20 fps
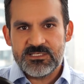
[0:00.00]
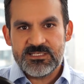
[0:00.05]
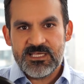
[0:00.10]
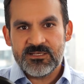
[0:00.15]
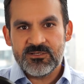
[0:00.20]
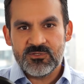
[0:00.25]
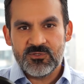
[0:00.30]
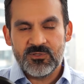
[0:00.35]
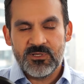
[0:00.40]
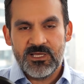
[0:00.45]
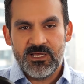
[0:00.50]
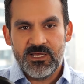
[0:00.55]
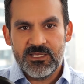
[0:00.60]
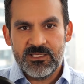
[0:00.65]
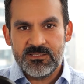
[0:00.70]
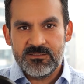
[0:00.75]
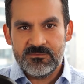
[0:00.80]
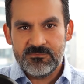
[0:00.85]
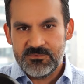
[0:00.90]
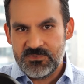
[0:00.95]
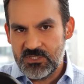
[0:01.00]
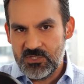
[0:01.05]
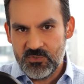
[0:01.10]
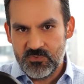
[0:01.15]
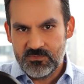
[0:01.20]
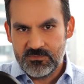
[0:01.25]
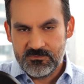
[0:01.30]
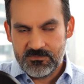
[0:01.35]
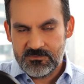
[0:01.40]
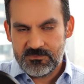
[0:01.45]
a technical guy,
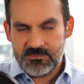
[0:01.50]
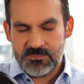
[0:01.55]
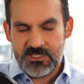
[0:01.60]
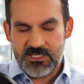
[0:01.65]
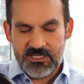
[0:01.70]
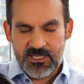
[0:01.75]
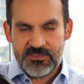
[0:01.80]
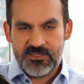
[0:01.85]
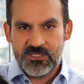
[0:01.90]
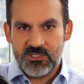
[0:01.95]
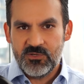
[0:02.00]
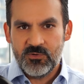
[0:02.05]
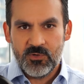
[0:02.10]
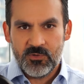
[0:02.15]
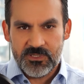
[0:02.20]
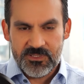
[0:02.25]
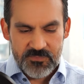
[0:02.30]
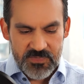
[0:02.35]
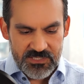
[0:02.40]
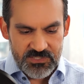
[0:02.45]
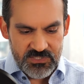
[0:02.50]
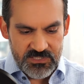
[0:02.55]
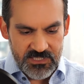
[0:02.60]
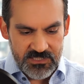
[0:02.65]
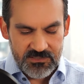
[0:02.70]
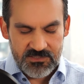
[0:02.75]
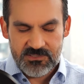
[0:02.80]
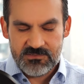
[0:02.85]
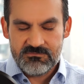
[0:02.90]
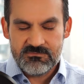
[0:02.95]
and I think you already mentioned it,